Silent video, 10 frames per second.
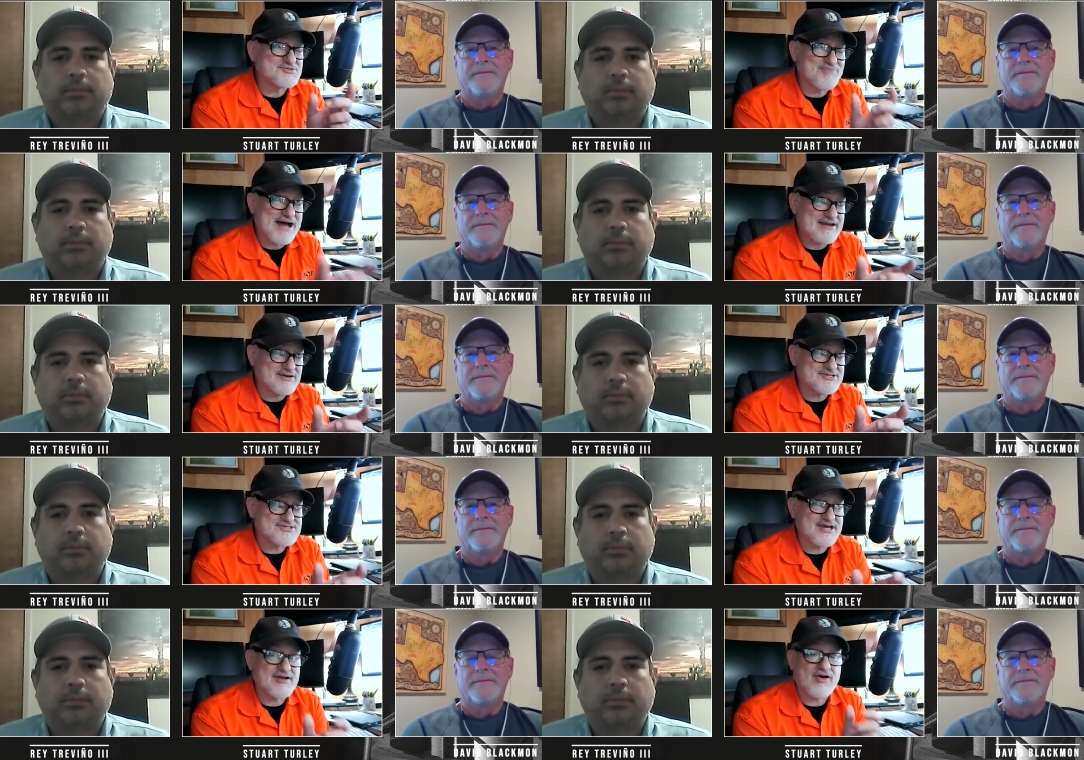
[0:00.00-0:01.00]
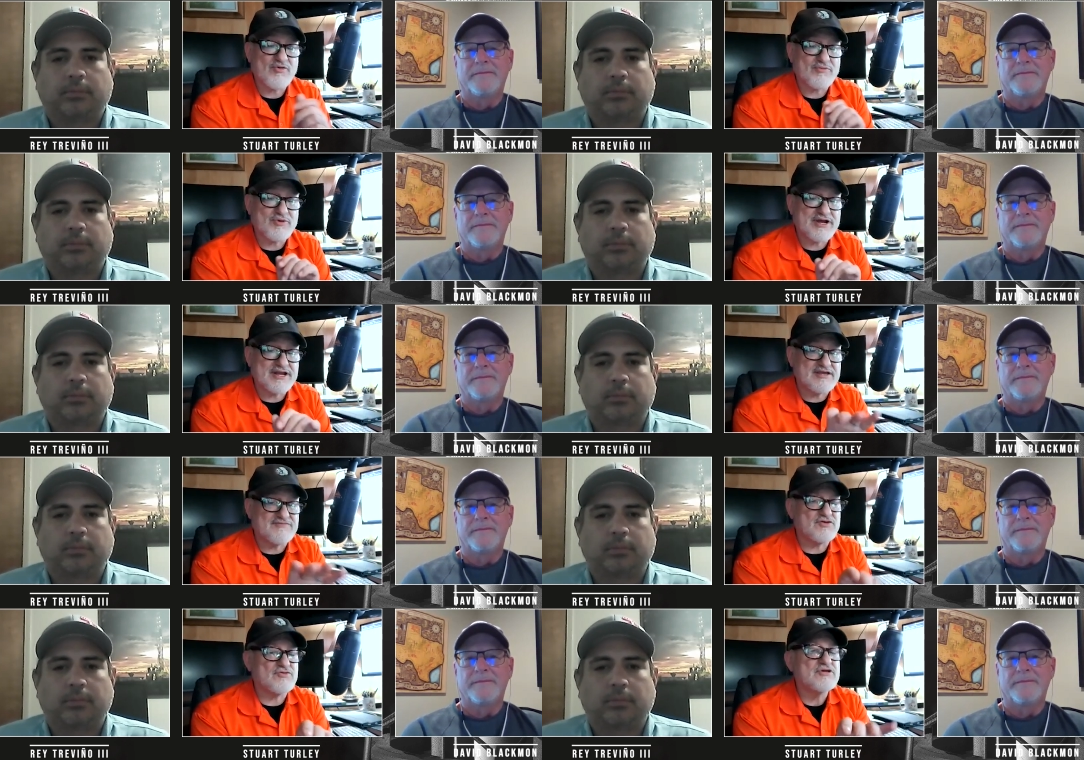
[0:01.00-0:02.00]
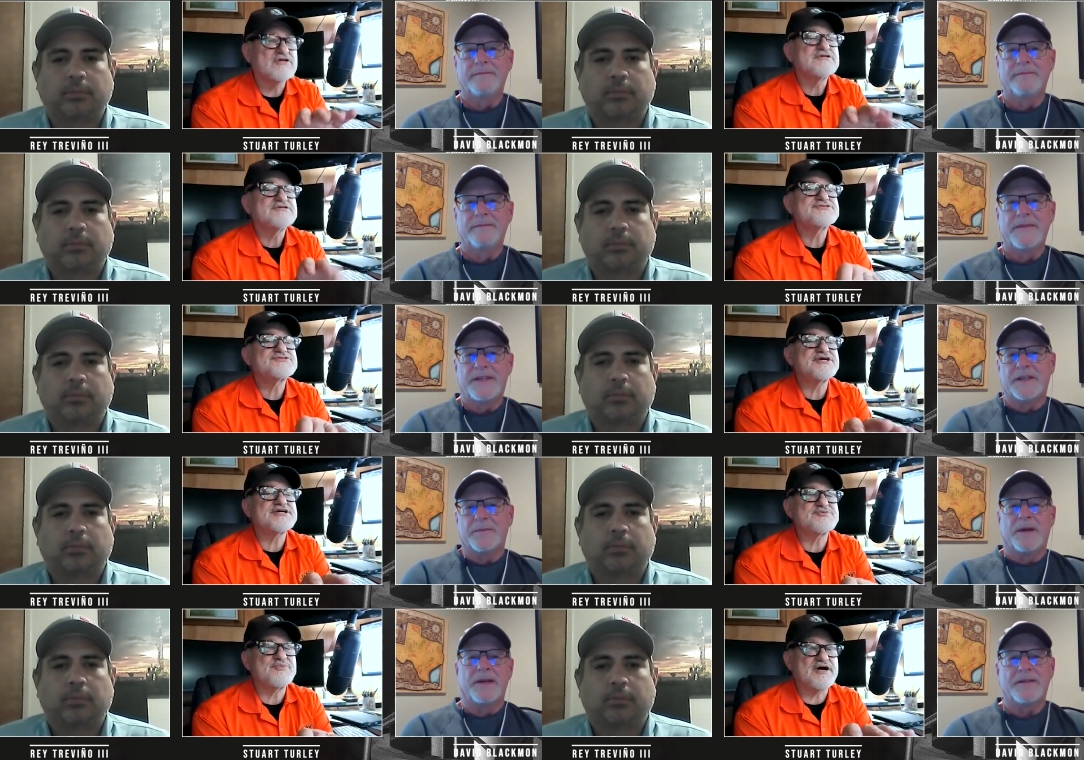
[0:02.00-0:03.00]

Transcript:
Speaker 1: Biden said, "Oh, we're going to give you six, six months.